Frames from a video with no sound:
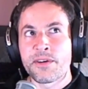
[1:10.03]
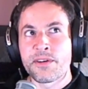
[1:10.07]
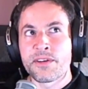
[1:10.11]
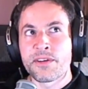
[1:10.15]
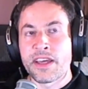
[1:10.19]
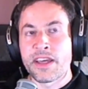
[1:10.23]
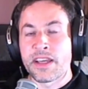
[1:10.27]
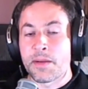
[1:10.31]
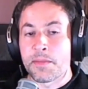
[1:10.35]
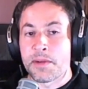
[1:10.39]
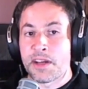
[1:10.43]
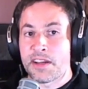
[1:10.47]

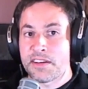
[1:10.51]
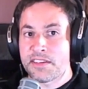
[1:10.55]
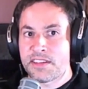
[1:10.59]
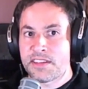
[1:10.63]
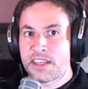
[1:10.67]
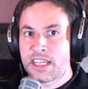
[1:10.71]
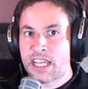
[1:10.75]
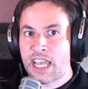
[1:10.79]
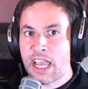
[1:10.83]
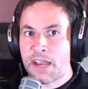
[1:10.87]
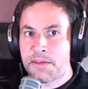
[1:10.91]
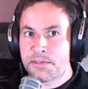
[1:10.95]
I'm not
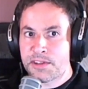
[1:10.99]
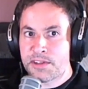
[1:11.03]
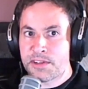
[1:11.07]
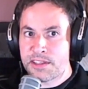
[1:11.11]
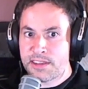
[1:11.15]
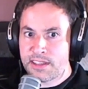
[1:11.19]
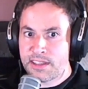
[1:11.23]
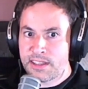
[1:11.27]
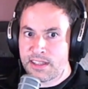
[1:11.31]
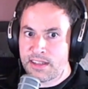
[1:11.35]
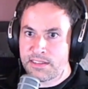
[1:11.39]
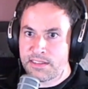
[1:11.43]
saying
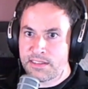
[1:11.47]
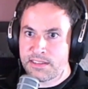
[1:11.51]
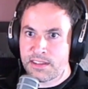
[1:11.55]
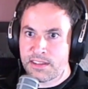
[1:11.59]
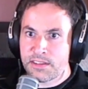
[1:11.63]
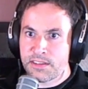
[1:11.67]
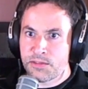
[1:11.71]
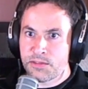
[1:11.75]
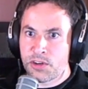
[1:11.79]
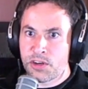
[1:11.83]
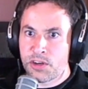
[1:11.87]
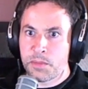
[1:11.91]
everything he
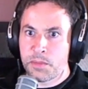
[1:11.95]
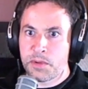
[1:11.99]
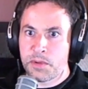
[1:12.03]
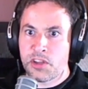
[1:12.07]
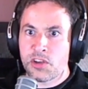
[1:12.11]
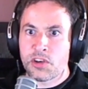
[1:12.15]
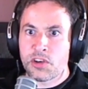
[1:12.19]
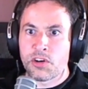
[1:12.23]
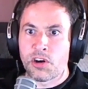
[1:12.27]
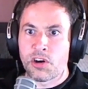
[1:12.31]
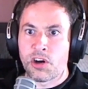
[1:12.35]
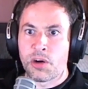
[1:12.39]
says is wrong, but
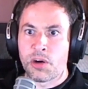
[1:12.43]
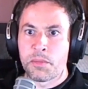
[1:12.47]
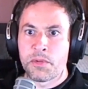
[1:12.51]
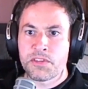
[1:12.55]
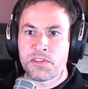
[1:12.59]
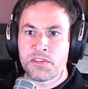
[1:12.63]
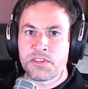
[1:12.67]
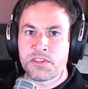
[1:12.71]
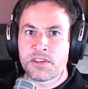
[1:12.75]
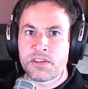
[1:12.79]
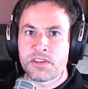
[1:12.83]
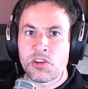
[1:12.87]
you
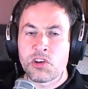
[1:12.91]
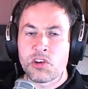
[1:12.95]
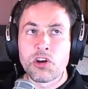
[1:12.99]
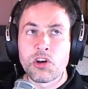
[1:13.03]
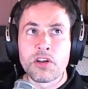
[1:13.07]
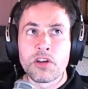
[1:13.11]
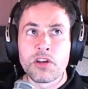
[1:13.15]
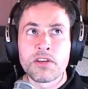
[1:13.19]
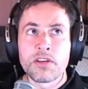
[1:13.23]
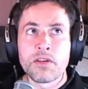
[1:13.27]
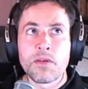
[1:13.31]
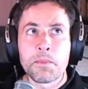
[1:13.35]
can